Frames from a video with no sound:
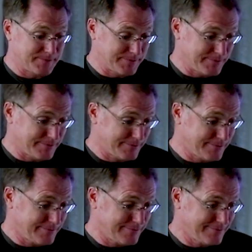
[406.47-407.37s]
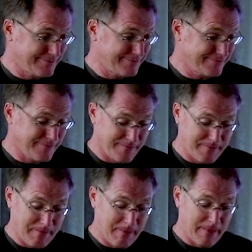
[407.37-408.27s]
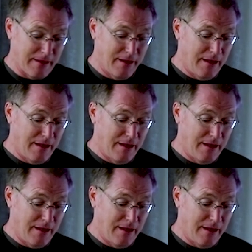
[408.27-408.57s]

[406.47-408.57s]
(silence)